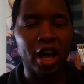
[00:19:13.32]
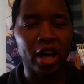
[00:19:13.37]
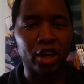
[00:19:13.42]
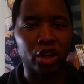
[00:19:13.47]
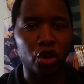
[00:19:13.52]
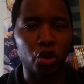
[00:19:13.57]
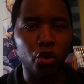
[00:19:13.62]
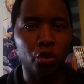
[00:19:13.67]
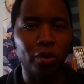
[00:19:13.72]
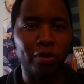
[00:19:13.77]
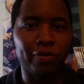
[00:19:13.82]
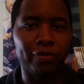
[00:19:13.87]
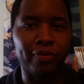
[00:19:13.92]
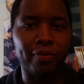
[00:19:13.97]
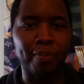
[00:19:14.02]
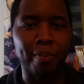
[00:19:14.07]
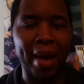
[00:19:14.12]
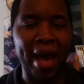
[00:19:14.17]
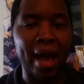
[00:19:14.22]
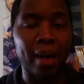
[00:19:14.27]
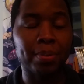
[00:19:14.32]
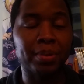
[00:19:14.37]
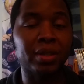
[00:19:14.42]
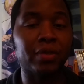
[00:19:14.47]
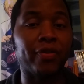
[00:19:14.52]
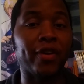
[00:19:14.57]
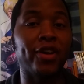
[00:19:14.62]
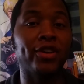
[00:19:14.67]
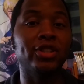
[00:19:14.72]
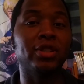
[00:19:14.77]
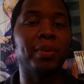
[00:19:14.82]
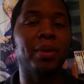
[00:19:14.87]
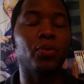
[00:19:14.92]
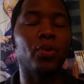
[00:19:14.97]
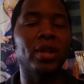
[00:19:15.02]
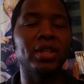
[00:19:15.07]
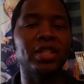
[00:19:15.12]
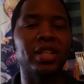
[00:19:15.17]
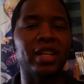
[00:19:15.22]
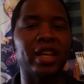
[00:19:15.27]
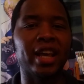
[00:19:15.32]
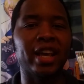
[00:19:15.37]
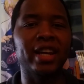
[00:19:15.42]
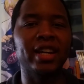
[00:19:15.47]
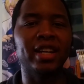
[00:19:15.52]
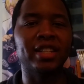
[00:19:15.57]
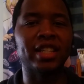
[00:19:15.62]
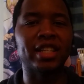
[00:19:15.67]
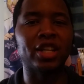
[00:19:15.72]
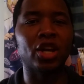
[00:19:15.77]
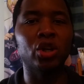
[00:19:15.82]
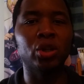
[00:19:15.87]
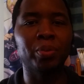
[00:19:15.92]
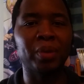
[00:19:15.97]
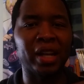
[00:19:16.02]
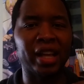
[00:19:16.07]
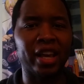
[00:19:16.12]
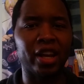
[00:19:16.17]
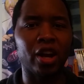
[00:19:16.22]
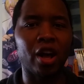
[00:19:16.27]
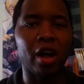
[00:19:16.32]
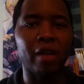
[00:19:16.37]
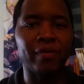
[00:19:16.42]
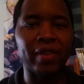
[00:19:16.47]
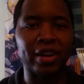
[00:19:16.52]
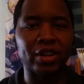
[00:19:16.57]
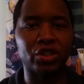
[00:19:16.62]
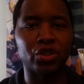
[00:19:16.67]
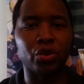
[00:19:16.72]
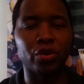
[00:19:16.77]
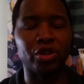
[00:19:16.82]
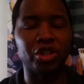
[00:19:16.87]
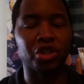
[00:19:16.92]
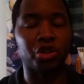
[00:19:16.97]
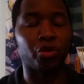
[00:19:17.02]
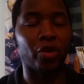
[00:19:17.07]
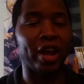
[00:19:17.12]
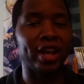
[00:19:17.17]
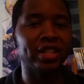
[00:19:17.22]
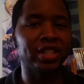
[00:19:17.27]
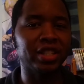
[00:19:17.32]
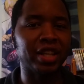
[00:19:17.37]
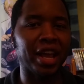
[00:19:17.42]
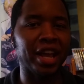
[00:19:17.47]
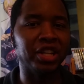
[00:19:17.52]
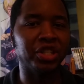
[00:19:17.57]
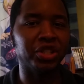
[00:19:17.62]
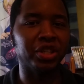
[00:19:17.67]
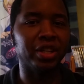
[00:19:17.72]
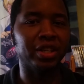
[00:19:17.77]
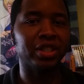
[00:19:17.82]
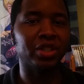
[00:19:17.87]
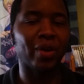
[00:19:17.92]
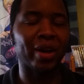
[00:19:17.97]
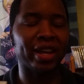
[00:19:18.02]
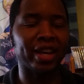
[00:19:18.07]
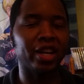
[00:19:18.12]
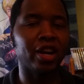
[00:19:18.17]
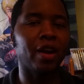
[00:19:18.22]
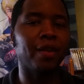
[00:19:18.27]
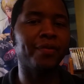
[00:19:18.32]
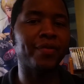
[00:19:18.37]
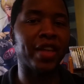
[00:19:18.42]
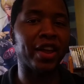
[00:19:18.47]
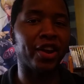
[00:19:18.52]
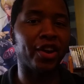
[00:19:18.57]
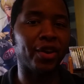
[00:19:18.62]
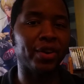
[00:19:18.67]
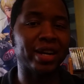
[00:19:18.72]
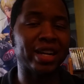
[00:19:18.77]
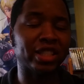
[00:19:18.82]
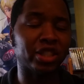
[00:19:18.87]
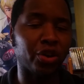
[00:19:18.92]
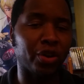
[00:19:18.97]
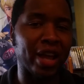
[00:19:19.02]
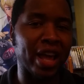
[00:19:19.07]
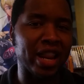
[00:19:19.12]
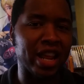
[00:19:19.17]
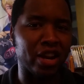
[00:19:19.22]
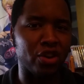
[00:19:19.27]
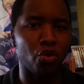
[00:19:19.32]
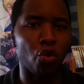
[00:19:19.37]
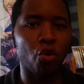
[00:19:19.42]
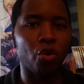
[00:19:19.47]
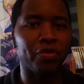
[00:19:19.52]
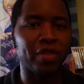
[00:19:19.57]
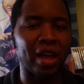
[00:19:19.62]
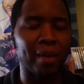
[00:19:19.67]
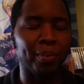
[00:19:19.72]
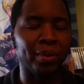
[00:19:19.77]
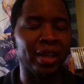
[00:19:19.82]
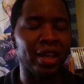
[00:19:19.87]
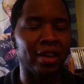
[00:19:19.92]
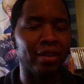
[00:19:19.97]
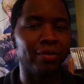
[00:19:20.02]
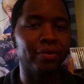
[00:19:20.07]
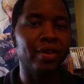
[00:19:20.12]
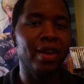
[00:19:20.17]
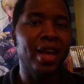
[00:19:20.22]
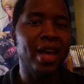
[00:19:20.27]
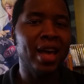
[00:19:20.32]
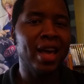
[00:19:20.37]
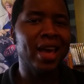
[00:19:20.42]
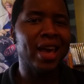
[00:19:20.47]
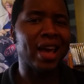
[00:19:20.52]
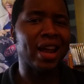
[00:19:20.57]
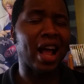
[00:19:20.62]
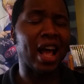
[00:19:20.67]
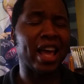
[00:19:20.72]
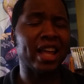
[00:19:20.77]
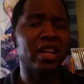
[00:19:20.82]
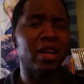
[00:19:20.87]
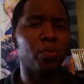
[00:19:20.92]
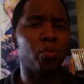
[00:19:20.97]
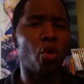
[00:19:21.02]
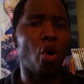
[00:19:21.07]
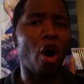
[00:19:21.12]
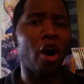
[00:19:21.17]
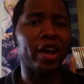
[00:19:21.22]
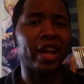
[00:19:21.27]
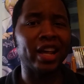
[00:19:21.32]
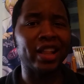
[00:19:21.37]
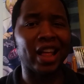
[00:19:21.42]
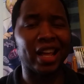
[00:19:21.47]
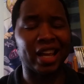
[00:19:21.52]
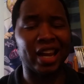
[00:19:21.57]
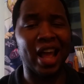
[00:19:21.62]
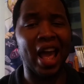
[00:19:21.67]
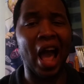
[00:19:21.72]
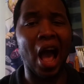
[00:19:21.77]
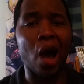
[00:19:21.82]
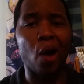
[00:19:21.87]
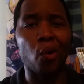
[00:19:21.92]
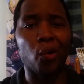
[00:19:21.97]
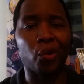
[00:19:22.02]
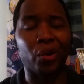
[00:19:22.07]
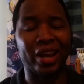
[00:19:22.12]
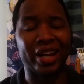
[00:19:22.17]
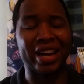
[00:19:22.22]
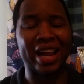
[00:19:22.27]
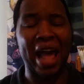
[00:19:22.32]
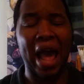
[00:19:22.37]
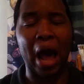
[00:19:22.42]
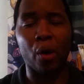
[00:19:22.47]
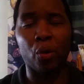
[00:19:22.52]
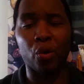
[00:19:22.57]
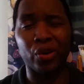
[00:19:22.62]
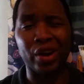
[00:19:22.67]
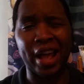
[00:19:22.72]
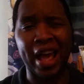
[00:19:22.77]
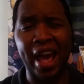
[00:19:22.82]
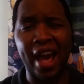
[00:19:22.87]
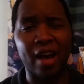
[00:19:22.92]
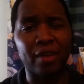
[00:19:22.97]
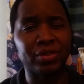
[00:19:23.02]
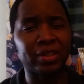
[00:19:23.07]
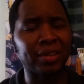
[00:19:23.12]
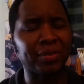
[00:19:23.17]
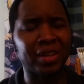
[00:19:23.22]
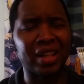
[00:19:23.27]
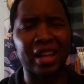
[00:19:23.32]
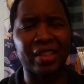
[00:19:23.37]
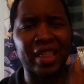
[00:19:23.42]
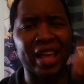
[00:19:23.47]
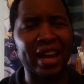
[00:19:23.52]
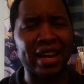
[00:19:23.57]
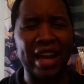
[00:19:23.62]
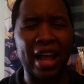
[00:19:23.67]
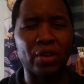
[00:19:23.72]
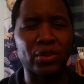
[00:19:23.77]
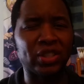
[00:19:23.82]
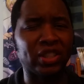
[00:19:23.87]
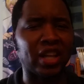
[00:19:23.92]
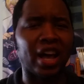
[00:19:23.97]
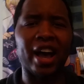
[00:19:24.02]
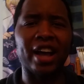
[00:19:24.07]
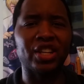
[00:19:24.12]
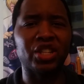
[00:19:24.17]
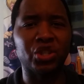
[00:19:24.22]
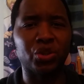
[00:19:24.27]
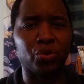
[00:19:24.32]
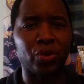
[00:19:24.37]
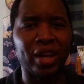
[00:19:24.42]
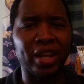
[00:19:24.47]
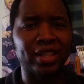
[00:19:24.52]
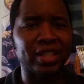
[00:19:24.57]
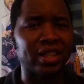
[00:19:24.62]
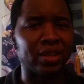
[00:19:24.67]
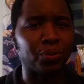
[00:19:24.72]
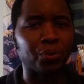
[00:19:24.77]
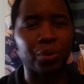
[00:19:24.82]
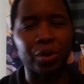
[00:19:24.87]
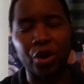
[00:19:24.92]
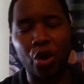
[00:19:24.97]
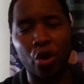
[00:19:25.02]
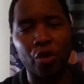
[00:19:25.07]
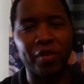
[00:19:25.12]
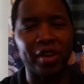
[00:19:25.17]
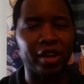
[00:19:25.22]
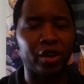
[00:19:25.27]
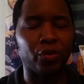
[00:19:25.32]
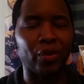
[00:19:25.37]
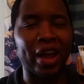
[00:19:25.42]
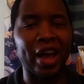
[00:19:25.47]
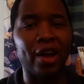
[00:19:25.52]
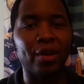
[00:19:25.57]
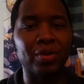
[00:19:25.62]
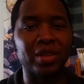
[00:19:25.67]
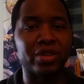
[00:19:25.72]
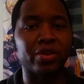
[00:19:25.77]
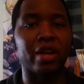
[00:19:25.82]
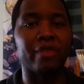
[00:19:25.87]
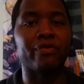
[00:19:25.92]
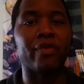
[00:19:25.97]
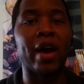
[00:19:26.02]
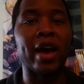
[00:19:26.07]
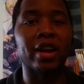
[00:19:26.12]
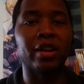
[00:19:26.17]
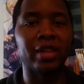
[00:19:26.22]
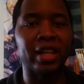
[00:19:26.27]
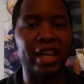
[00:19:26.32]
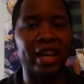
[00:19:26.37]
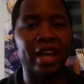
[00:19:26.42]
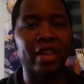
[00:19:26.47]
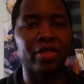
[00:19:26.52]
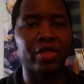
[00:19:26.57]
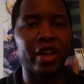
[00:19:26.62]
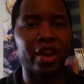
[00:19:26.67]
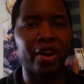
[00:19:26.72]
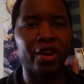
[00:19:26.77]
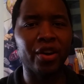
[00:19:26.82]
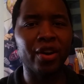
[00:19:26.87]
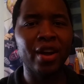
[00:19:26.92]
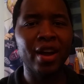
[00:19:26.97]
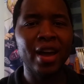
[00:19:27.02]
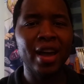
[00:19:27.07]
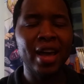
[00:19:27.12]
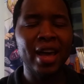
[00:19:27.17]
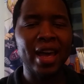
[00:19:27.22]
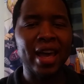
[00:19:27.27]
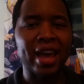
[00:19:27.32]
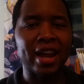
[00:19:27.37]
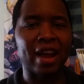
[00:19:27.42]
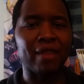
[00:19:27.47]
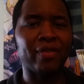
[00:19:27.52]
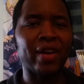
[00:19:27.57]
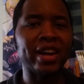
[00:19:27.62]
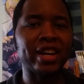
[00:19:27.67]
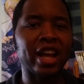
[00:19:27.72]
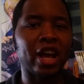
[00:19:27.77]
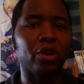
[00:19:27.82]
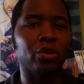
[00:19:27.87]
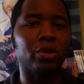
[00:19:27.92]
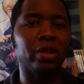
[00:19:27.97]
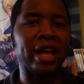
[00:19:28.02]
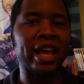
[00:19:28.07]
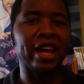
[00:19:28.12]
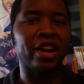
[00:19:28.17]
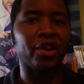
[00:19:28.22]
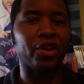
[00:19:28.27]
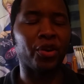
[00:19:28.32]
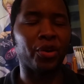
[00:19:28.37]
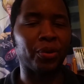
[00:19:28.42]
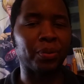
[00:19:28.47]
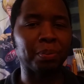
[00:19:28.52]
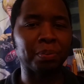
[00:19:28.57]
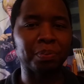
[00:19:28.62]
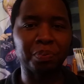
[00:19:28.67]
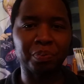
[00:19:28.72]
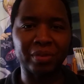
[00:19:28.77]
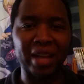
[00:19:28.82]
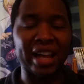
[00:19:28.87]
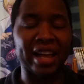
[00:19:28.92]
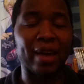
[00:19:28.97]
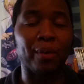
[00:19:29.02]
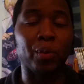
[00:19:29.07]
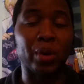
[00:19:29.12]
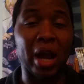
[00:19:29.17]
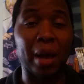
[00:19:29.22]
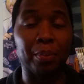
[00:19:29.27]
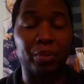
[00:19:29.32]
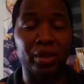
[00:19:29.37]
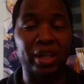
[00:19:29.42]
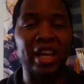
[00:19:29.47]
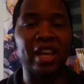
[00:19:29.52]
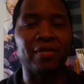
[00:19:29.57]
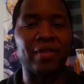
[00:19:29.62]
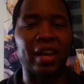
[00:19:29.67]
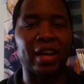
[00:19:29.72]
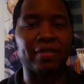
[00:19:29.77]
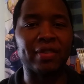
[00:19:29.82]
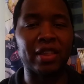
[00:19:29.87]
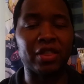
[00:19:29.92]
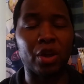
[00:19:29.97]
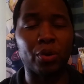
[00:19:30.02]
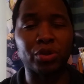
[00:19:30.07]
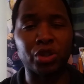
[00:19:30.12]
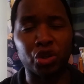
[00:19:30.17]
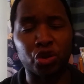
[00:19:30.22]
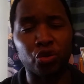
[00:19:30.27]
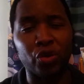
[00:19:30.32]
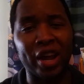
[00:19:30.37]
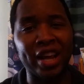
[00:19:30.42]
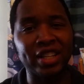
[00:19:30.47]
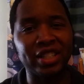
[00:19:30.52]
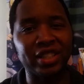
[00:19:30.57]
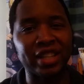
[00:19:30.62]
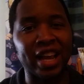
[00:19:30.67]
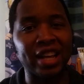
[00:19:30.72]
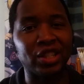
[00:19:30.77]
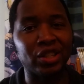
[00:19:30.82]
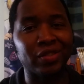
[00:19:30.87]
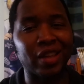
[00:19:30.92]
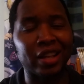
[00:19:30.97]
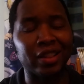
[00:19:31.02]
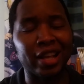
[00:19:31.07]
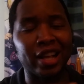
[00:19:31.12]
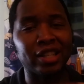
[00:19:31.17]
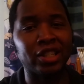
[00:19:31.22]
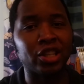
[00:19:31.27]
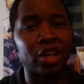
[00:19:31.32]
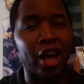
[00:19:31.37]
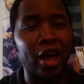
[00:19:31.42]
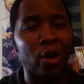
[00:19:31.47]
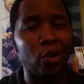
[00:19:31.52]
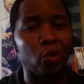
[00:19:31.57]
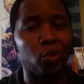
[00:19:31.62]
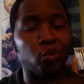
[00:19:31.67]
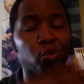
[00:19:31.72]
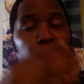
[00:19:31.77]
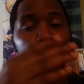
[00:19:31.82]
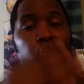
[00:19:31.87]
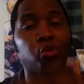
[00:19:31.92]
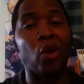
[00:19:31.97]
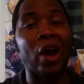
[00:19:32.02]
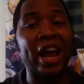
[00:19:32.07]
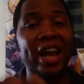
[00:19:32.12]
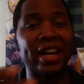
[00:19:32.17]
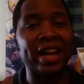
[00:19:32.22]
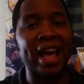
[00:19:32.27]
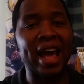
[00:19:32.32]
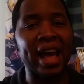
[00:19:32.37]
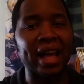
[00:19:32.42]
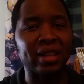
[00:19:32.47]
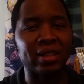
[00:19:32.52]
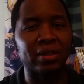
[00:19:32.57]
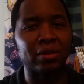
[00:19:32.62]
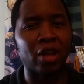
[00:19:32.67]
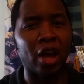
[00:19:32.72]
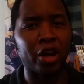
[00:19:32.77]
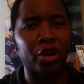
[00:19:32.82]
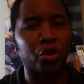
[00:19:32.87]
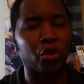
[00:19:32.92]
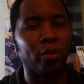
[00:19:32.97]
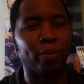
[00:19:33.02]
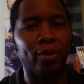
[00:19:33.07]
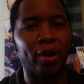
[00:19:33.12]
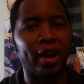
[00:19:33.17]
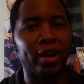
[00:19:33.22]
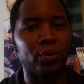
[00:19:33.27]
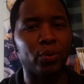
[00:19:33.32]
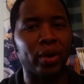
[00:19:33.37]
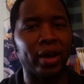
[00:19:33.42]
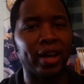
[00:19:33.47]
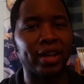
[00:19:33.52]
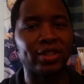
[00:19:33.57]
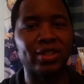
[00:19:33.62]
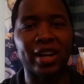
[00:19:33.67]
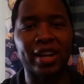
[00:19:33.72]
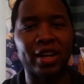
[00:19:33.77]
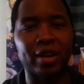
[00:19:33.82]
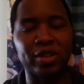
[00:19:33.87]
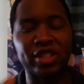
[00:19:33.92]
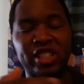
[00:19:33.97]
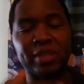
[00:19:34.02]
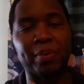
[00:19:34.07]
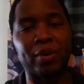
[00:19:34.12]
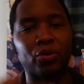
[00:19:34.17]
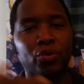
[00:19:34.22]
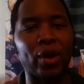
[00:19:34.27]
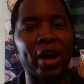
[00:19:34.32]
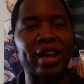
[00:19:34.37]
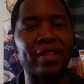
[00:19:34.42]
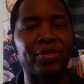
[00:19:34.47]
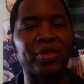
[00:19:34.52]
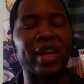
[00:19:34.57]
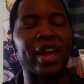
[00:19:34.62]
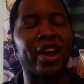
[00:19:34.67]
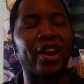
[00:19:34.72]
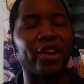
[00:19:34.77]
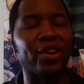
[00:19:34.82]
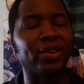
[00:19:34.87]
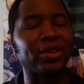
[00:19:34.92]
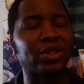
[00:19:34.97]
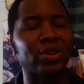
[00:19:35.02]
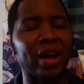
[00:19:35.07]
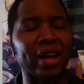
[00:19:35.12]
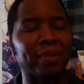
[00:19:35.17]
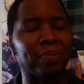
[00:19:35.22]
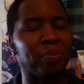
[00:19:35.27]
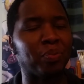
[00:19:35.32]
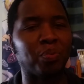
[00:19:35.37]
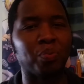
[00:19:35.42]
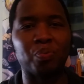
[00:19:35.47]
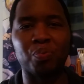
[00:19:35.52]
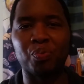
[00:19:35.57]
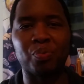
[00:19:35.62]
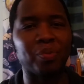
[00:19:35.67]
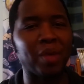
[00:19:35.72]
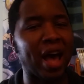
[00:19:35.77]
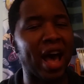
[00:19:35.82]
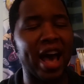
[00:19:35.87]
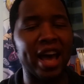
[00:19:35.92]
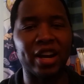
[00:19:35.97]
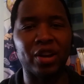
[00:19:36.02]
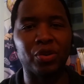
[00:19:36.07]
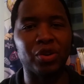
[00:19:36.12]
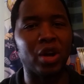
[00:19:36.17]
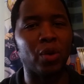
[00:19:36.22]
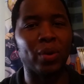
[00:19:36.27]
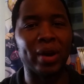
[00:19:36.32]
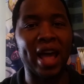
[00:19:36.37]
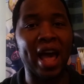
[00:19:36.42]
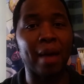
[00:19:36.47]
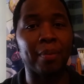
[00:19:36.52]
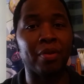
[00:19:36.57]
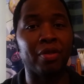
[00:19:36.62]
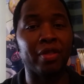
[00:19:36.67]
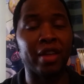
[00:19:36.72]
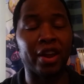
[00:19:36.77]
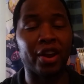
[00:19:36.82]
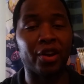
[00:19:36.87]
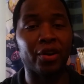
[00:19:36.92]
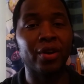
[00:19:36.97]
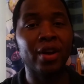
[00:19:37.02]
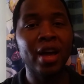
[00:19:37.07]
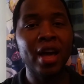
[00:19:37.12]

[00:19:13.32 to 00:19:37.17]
Google Maps fails me once again because it tells me to get off at a certain train station. So I get up there and I start heading north, I believe. And I end up walking like an hour and a half, something like that, down side streets and curving around until I finally get there. And I find out later, when I'm leaving, that there was a train station that lets out right at Nanako Broadway. So I could have just been right there. So I don't know what happened there.